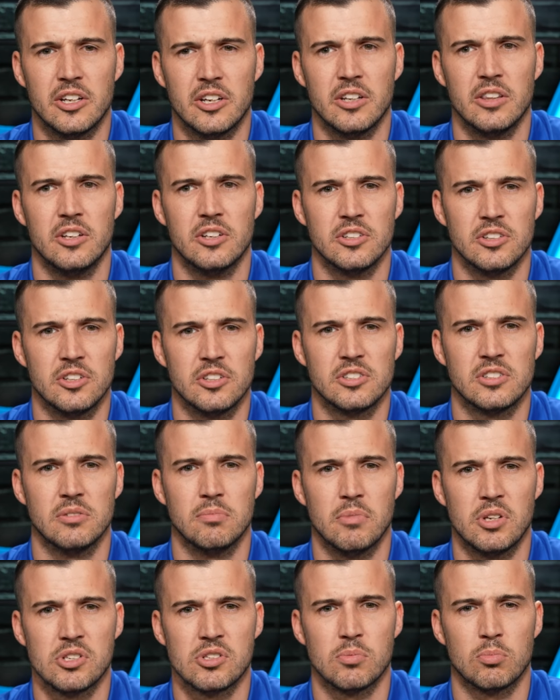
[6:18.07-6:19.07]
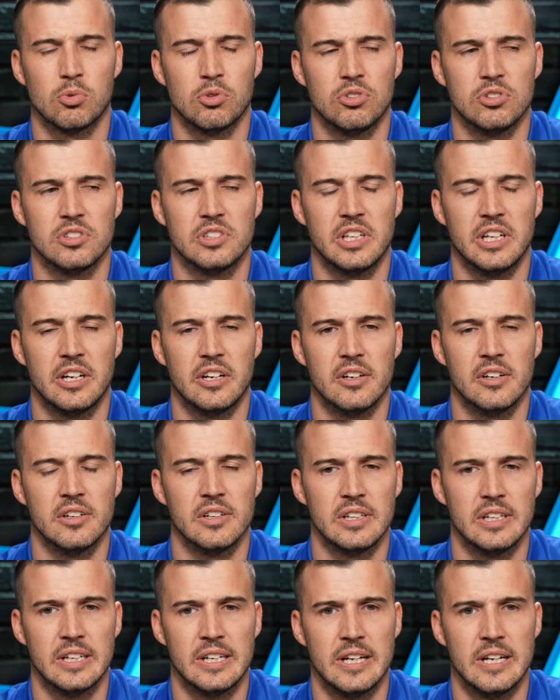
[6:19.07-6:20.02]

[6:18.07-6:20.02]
There's some rules there.